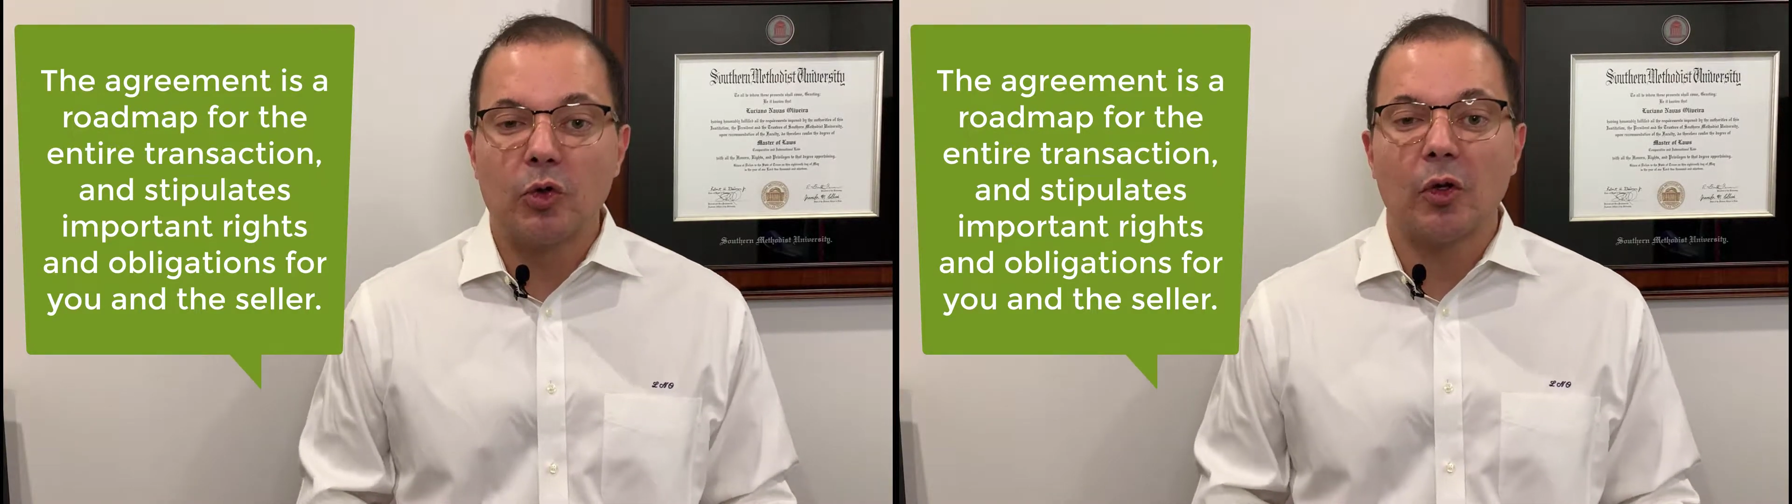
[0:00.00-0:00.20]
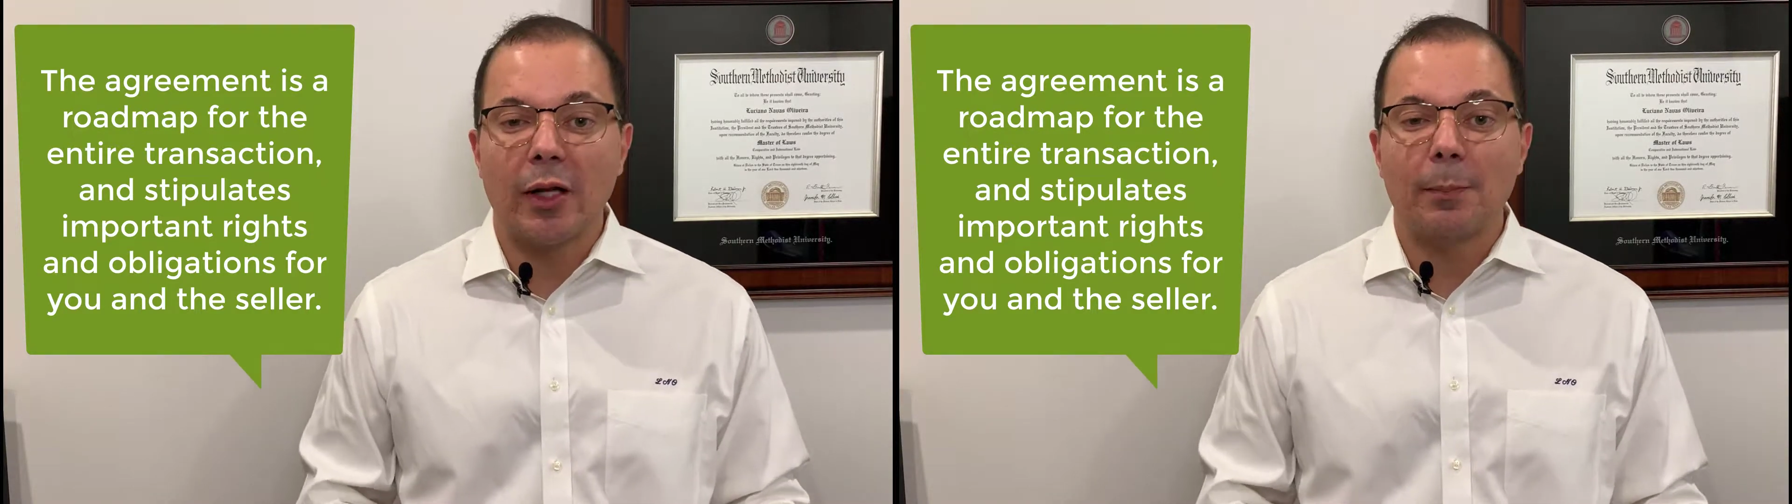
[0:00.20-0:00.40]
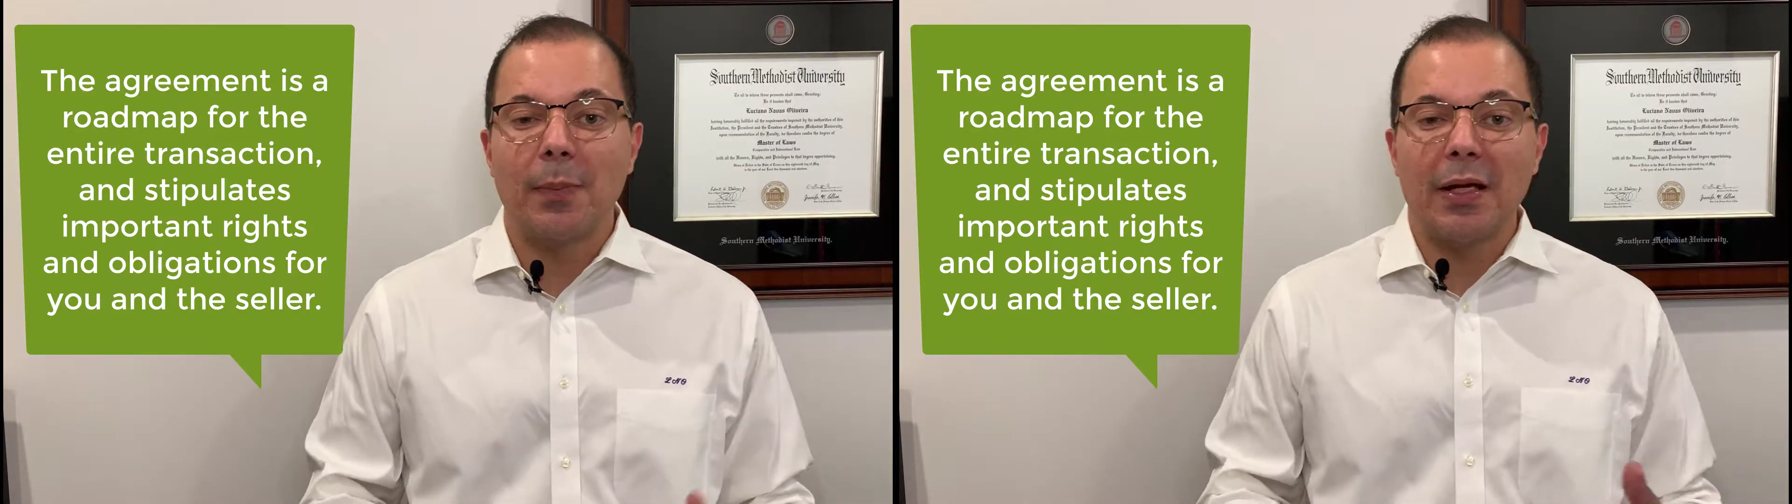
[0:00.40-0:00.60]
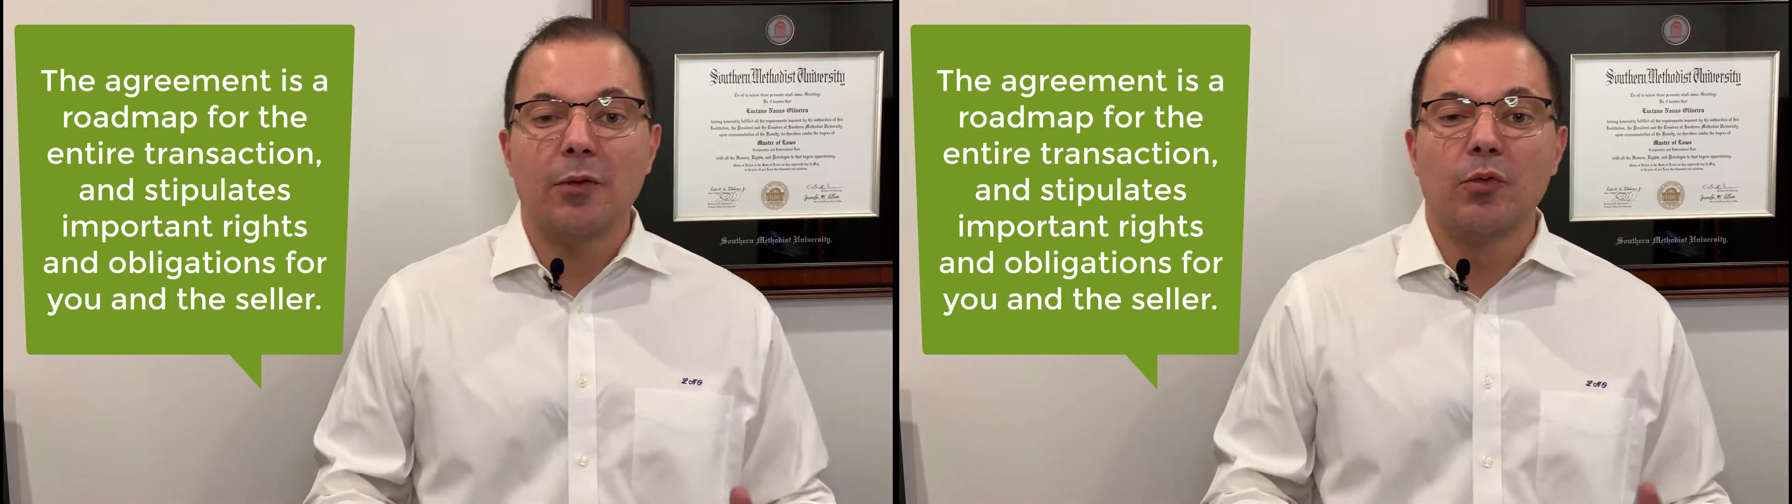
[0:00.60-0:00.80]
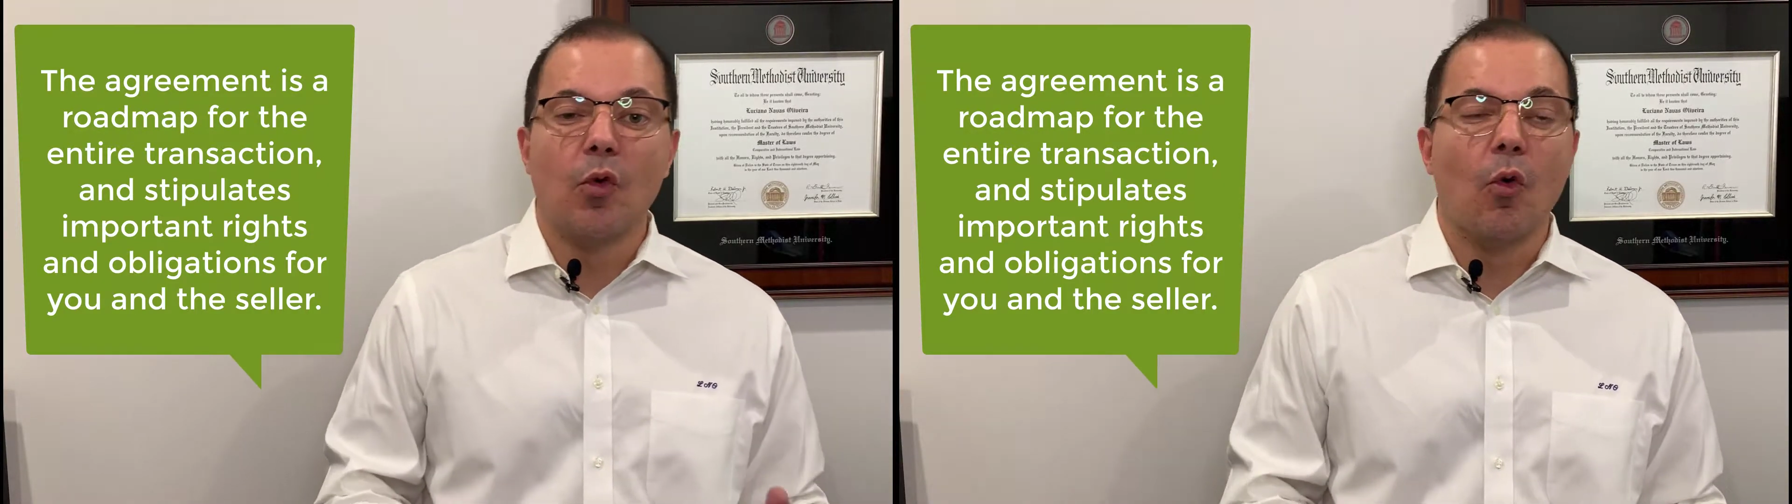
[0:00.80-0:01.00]
gonna pay
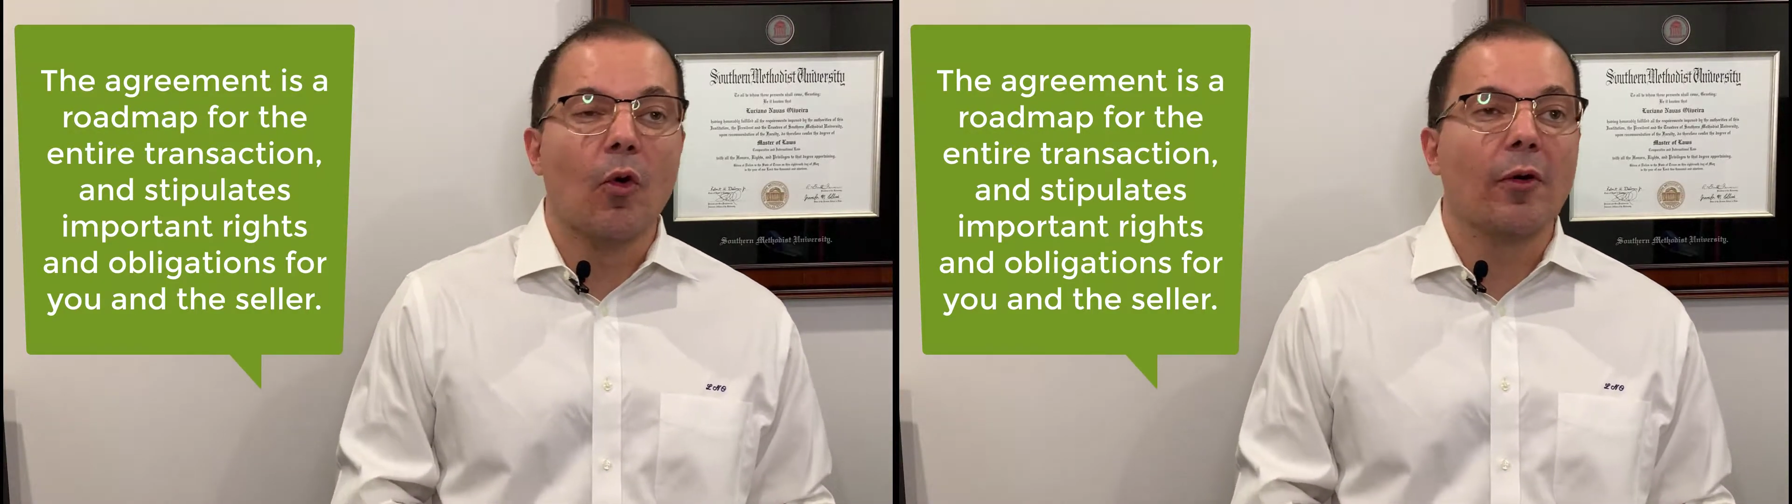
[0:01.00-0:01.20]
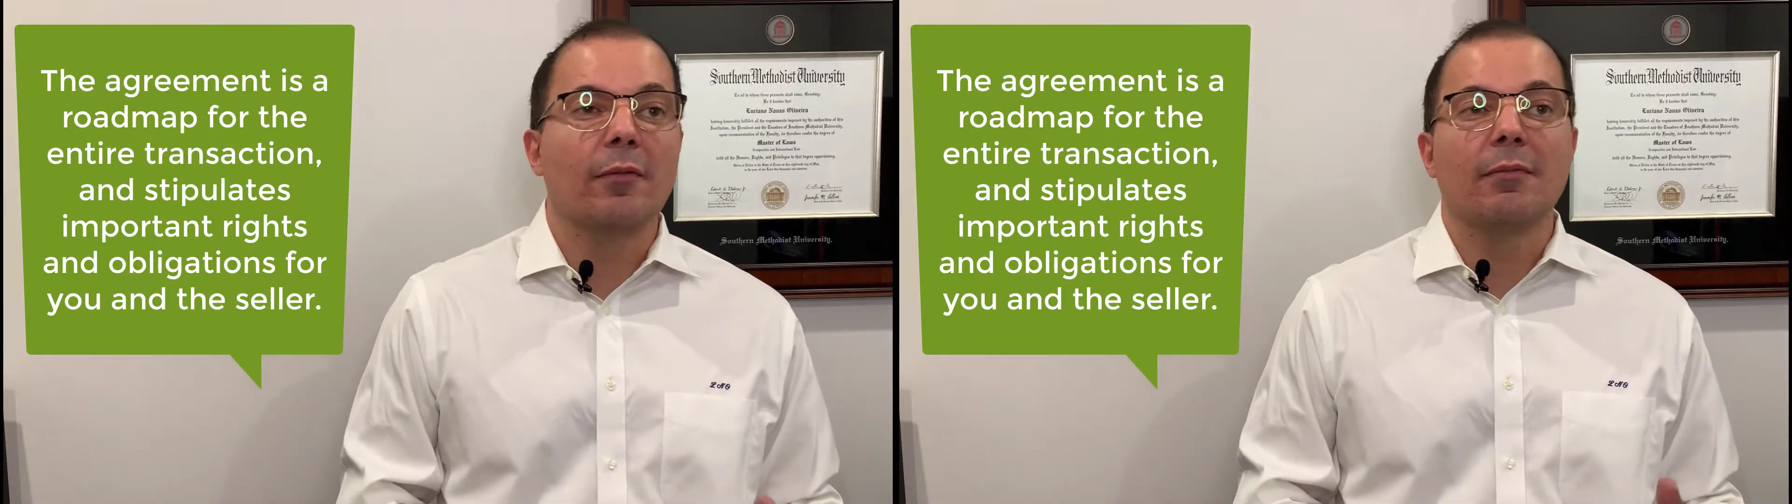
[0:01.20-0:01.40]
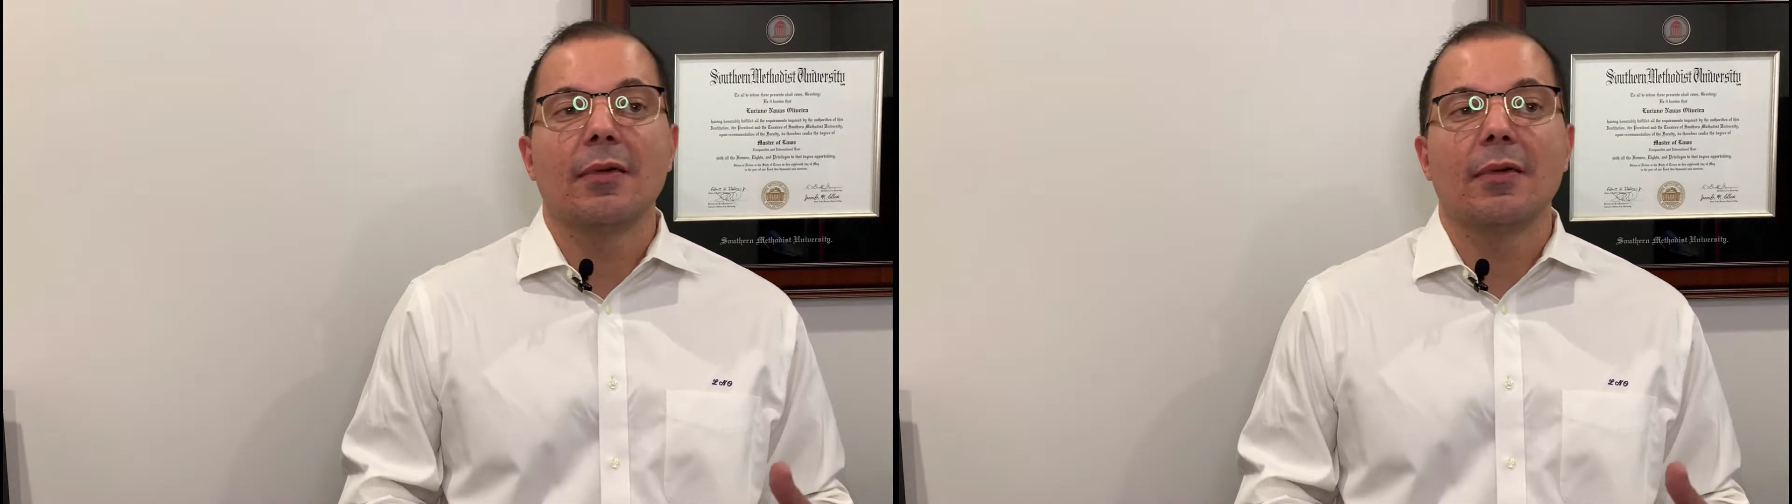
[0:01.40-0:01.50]
for